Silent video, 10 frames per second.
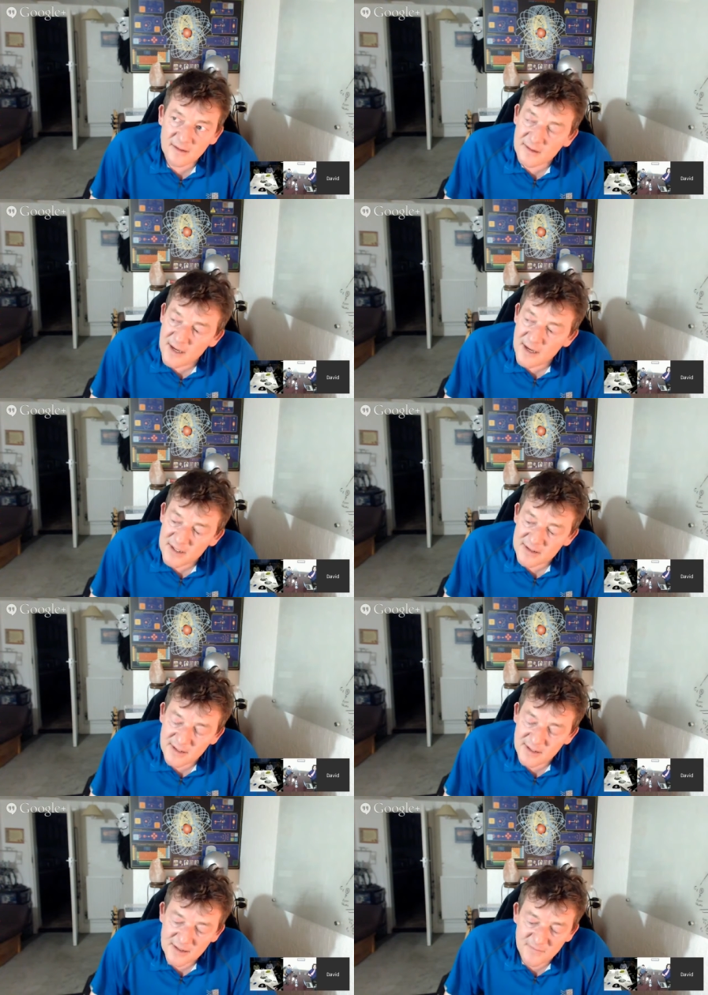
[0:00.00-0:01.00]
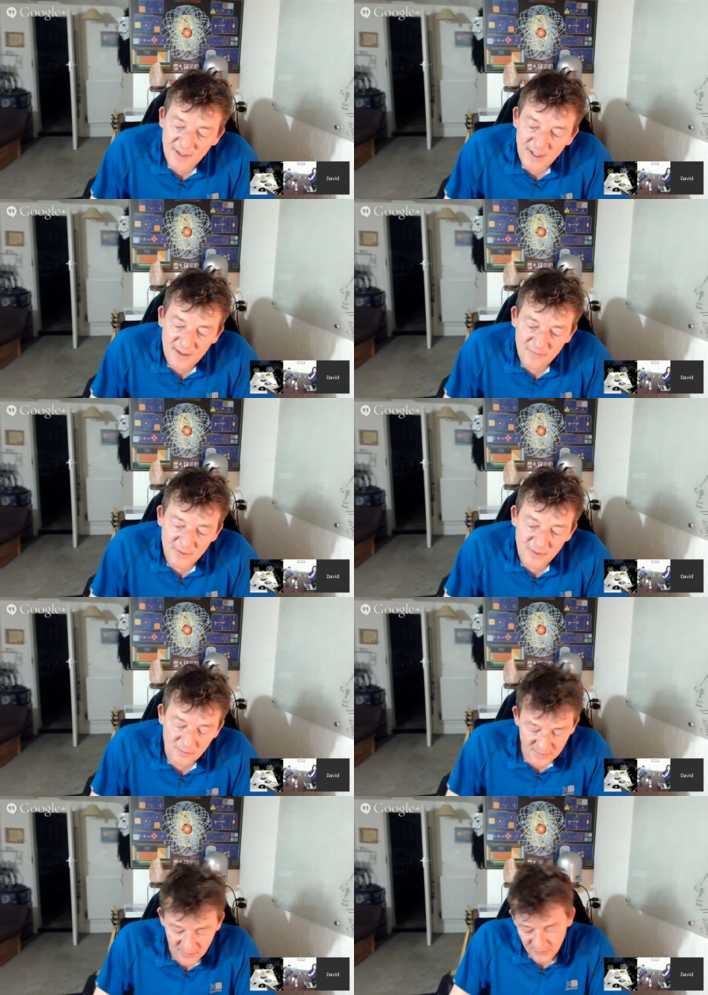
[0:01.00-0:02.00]
That makes things very
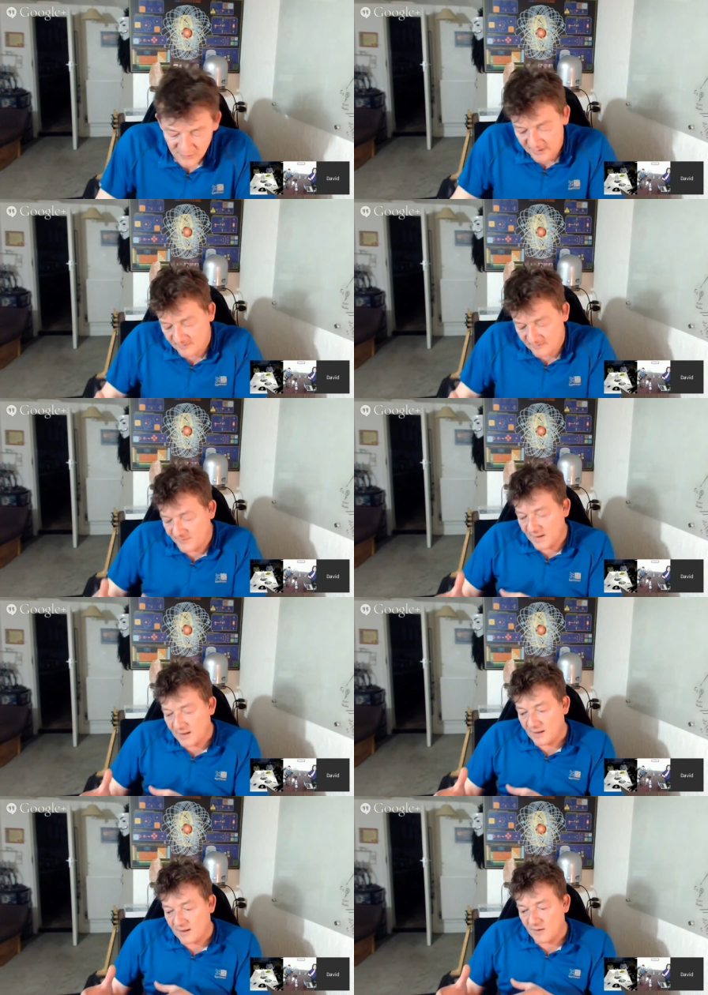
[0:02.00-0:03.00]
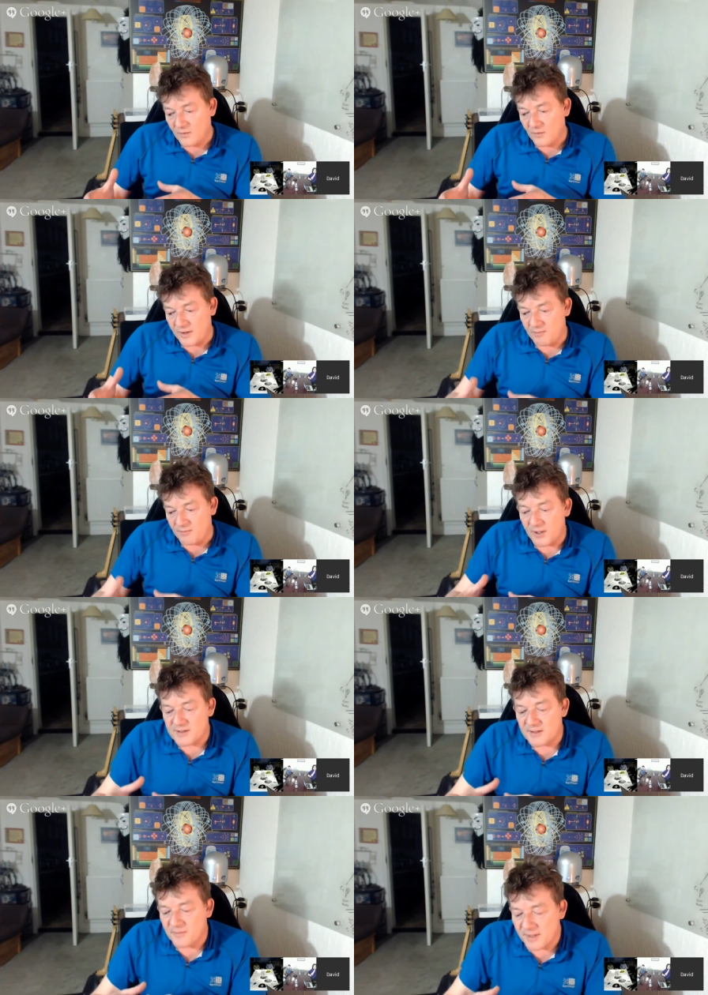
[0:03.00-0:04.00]
difficult. Now, when you
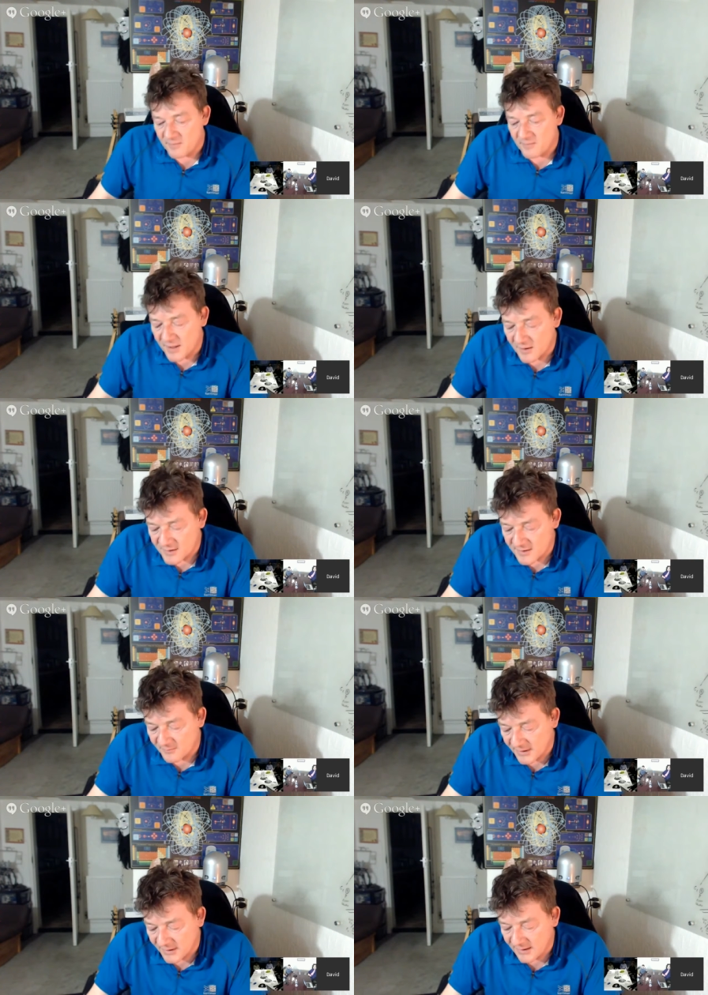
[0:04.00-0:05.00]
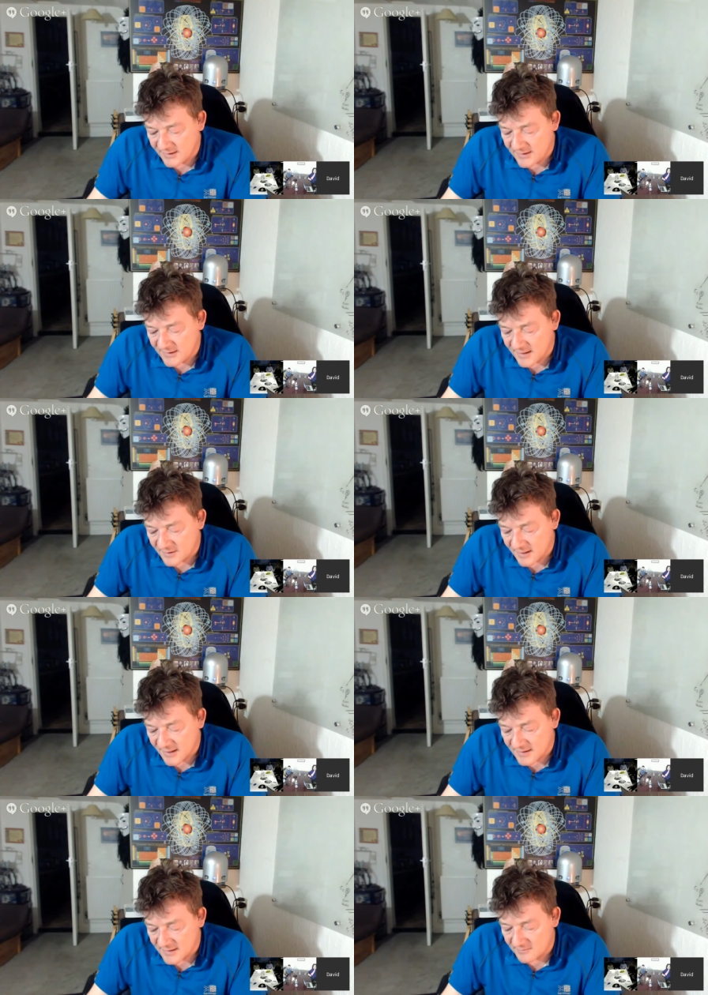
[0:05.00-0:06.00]
build something that becomes completely
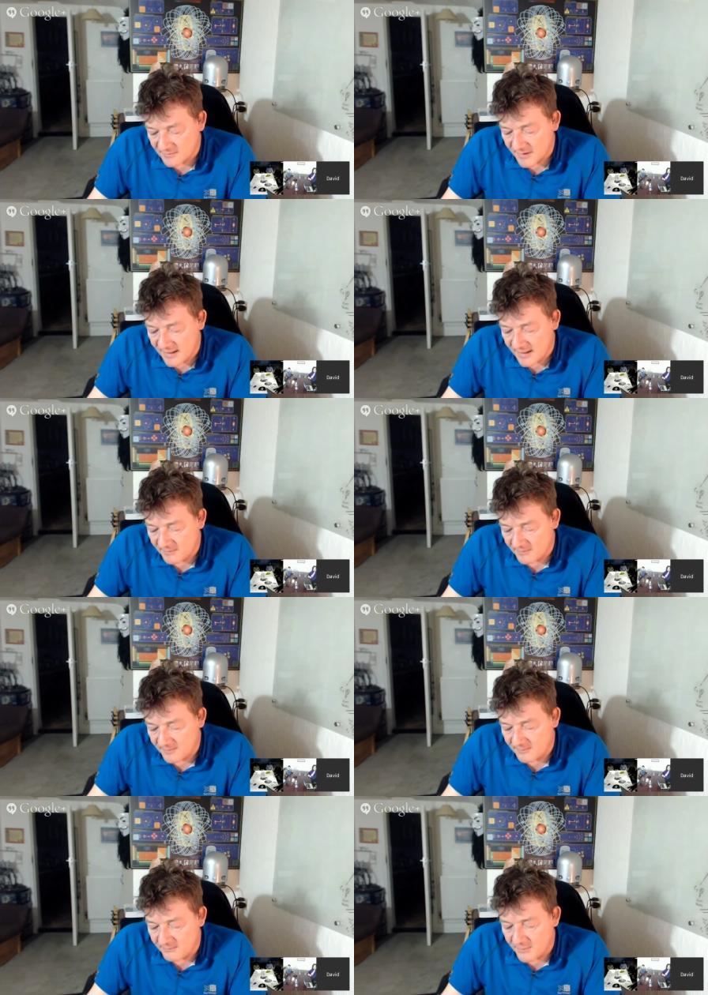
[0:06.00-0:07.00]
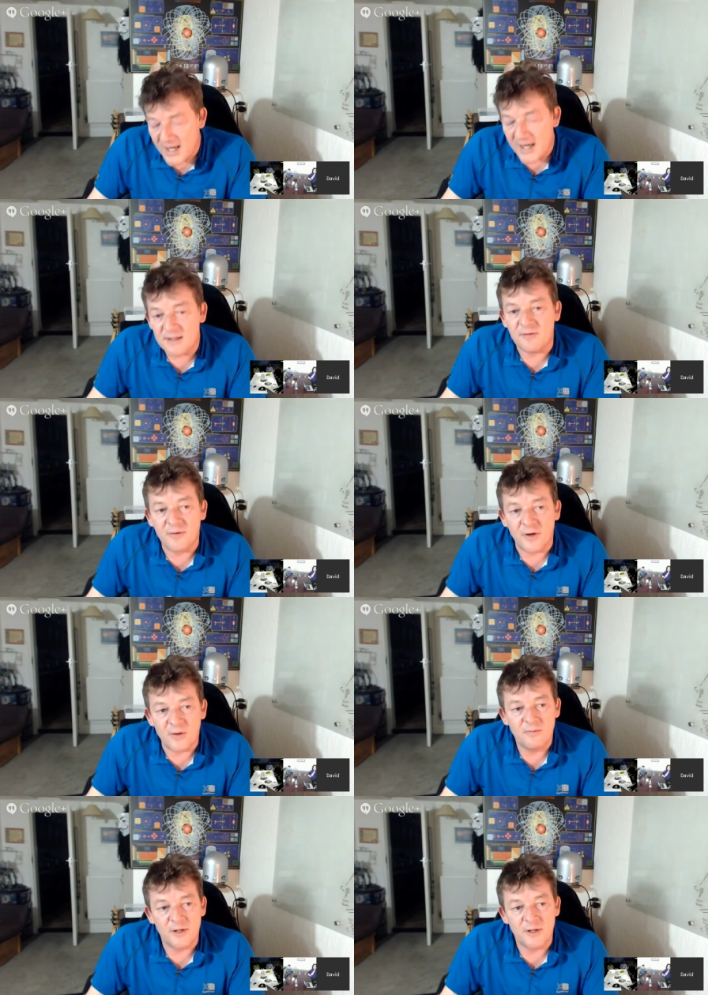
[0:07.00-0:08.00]
decentralized, it by
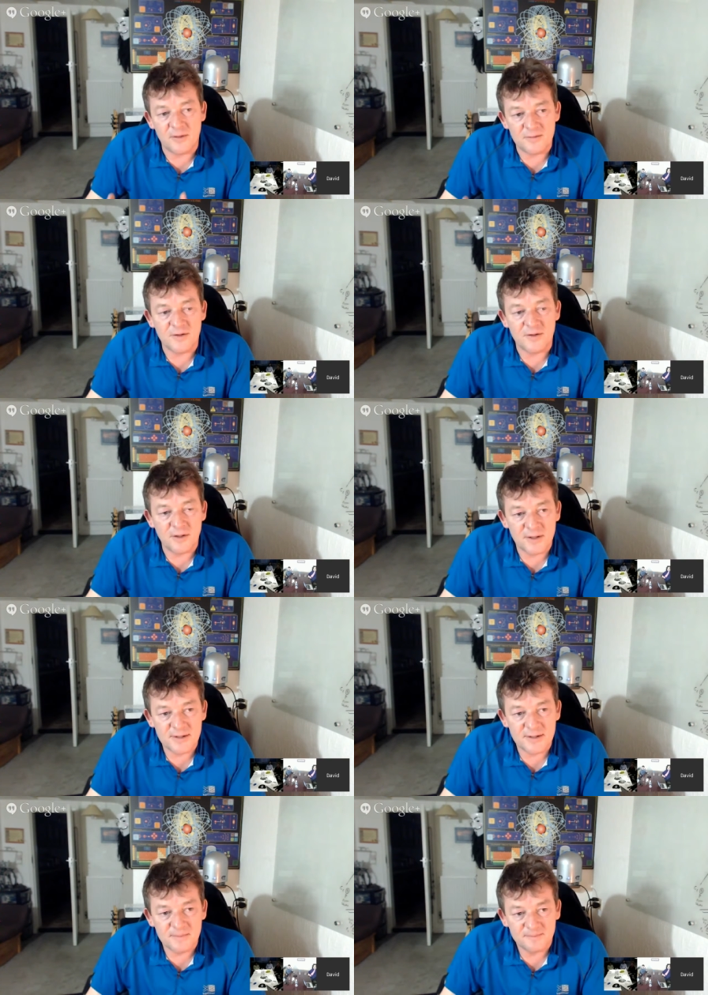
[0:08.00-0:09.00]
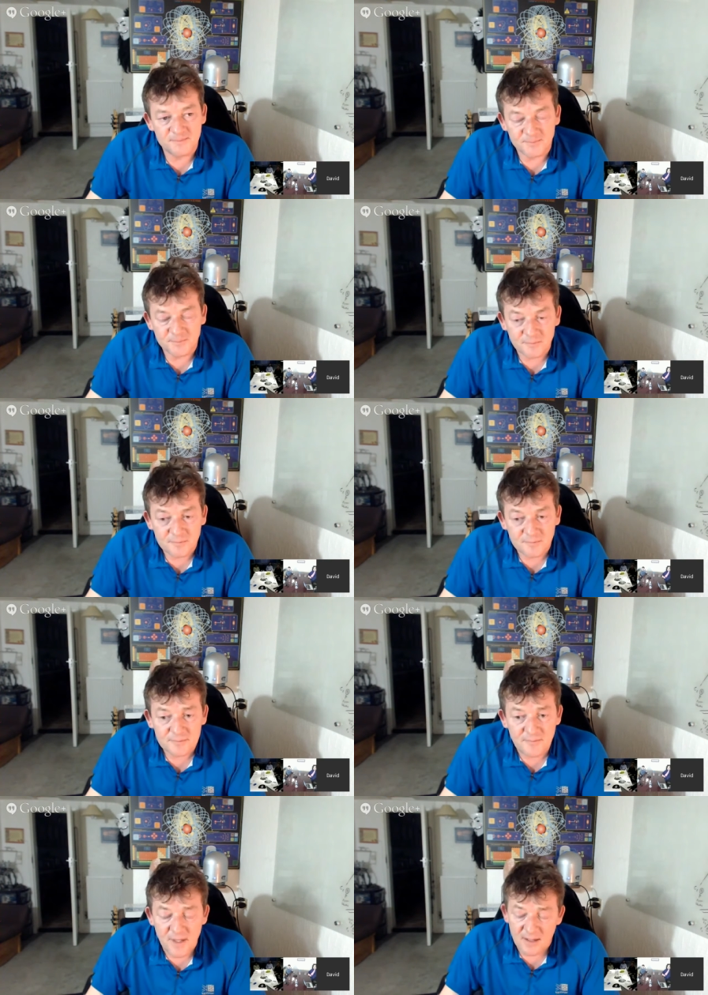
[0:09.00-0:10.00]
default becomes autonomous
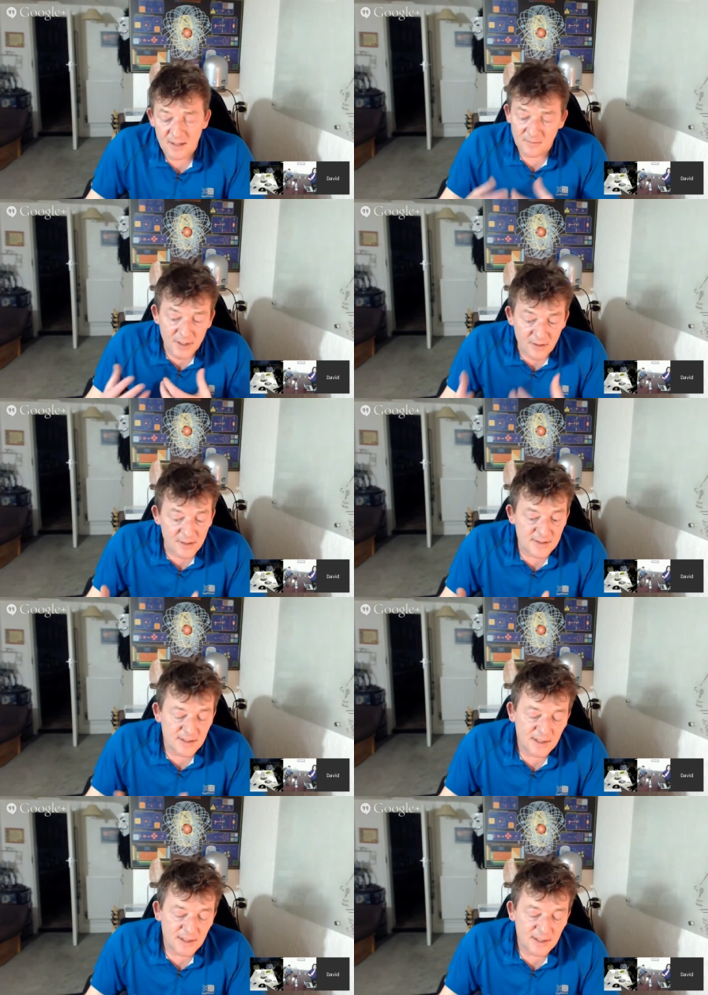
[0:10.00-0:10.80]
because